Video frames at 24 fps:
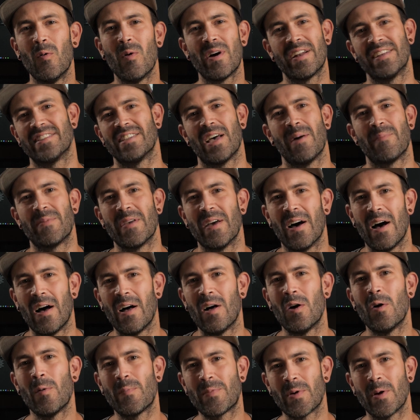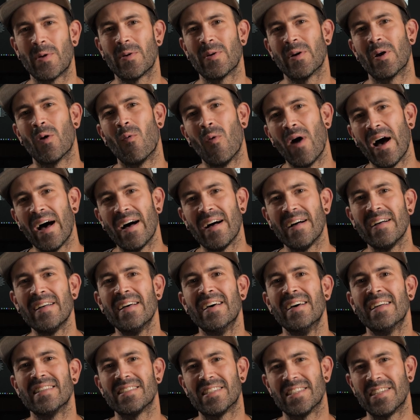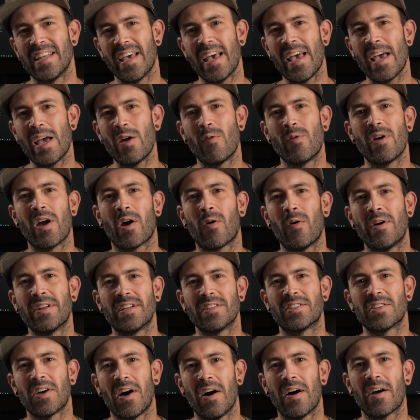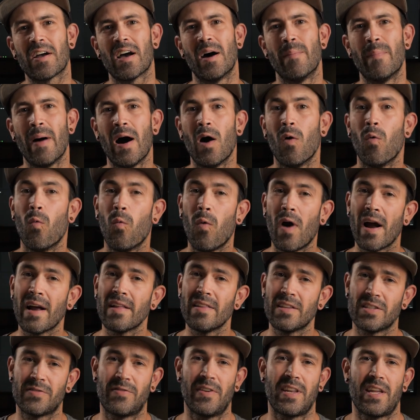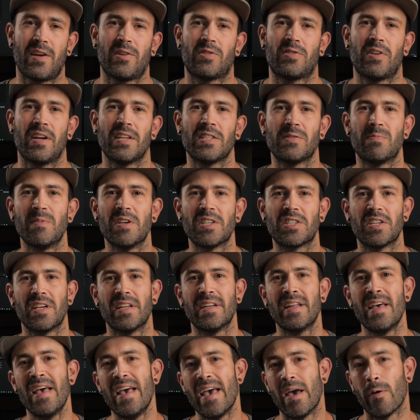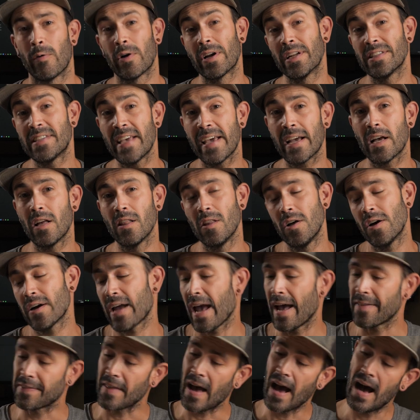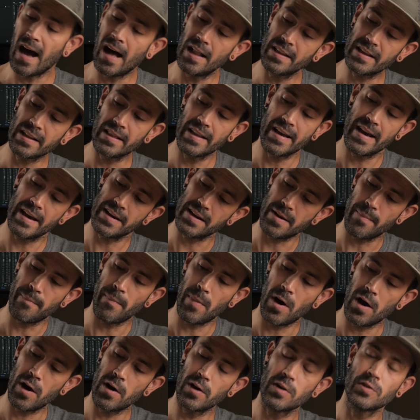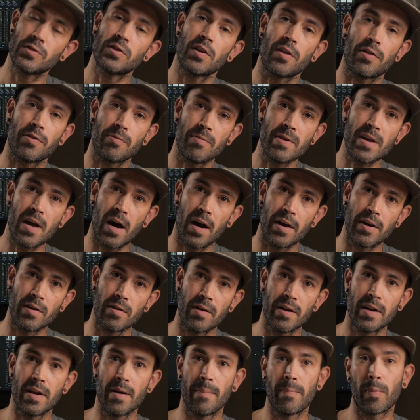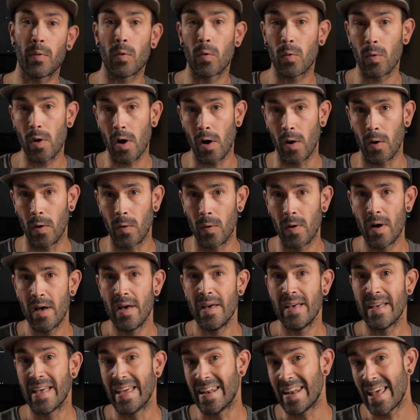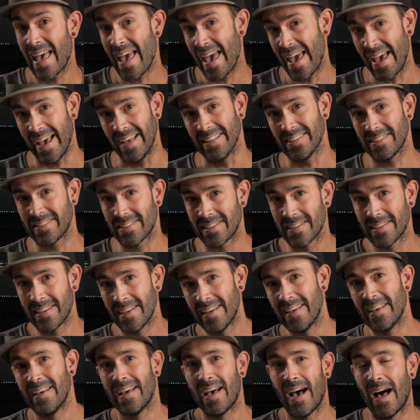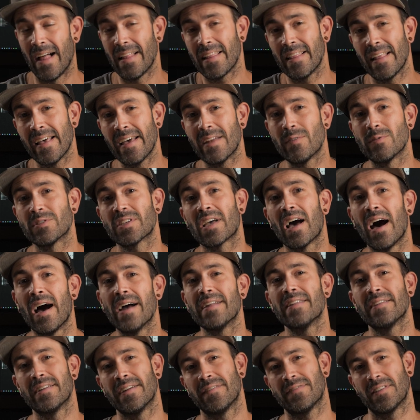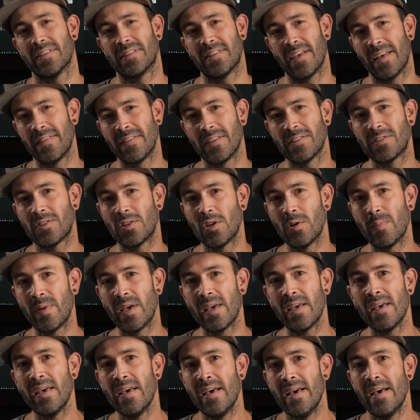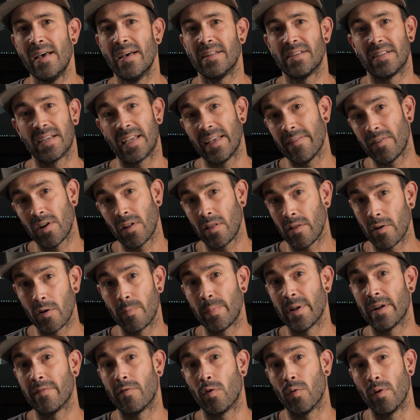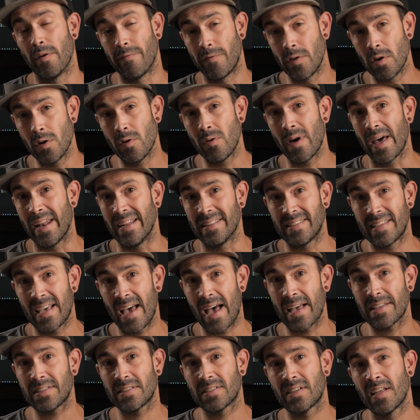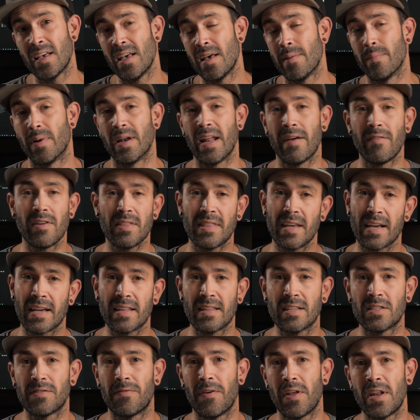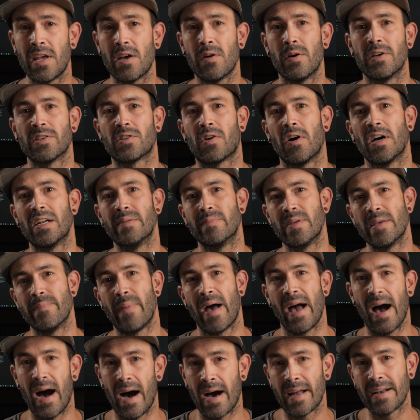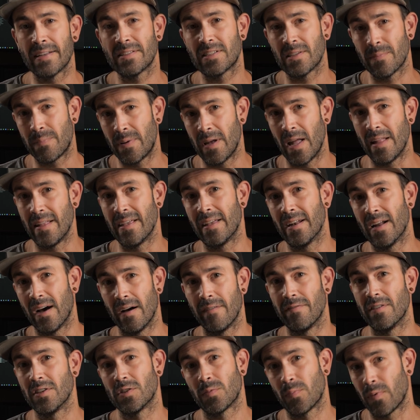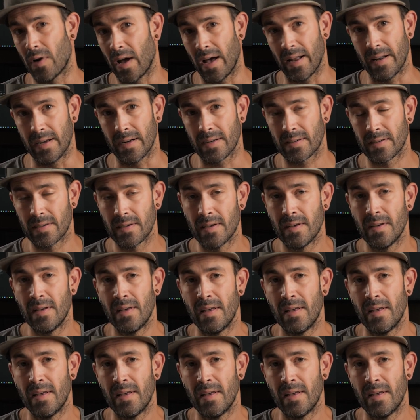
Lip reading: What is up, y'all? Hope you're doing well. Today we are going to talk about wireless video transmission. We're going to take a look at the Hollyland Mars 300 Pro Enhanced. Hollyland was kind enough to send this to me to give it a little bit of a review and a test, but everything in this video is going to be my honest opinion of this product.